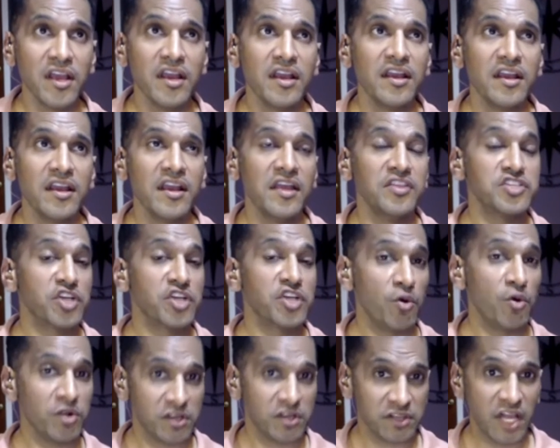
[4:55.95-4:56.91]
In this
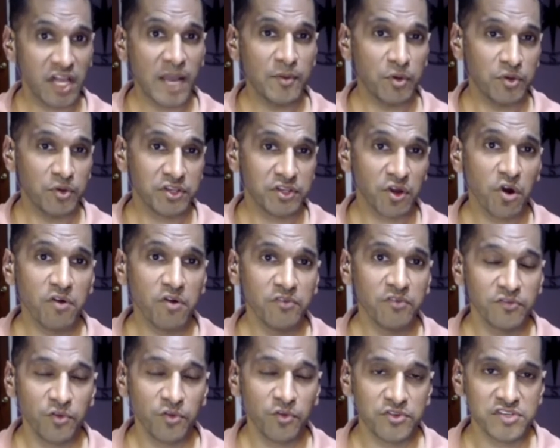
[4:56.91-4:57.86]
current climate with COVID,
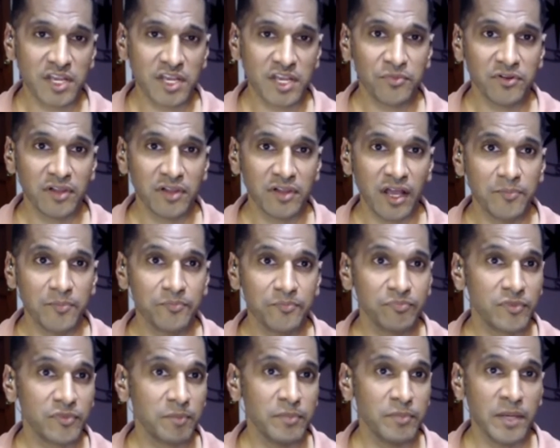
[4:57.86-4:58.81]
for example,
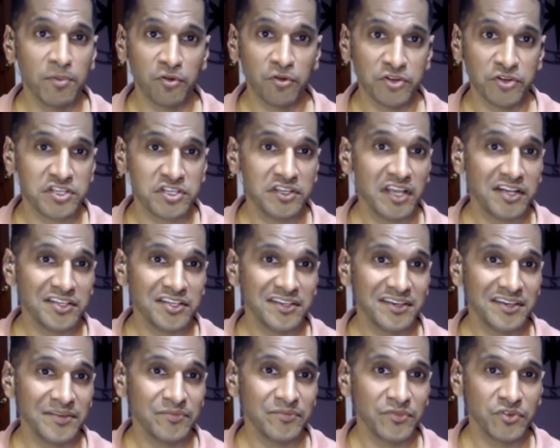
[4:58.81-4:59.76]
people are disconnected.
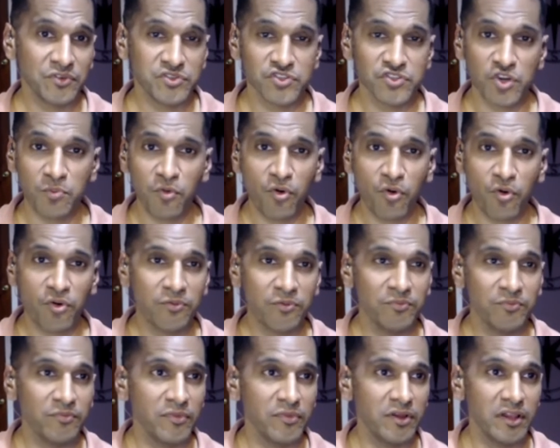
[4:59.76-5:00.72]
There's no more
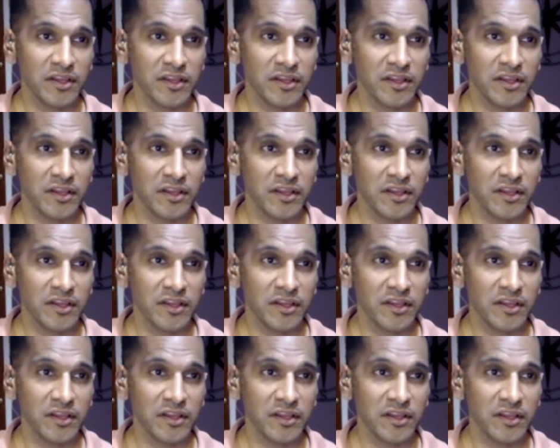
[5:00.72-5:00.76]
like